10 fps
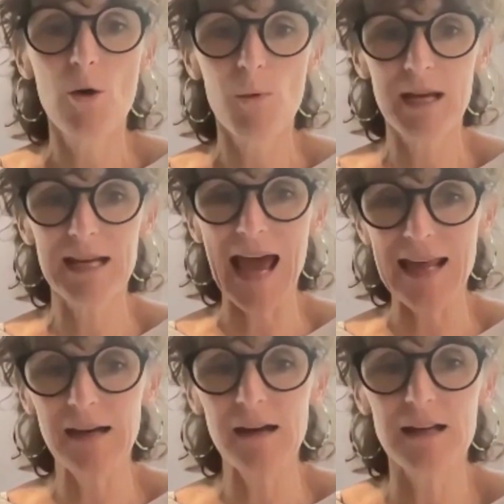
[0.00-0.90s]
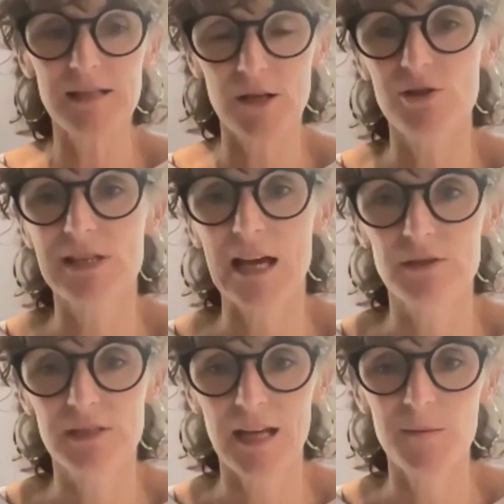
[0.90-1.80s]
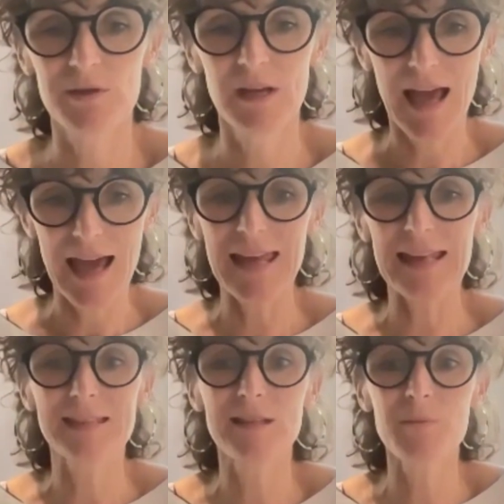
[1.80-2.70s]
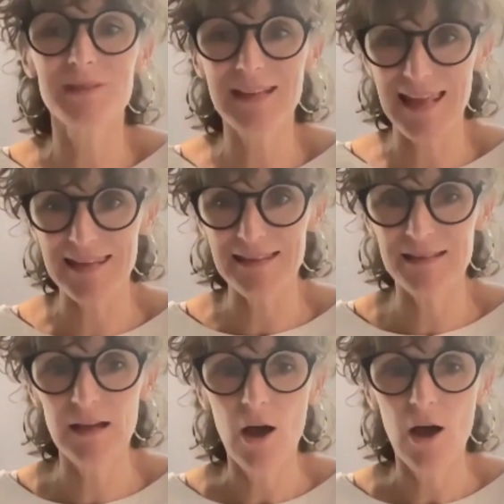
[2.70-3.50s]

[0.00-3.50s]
we can analyze those soundscapes and get some sense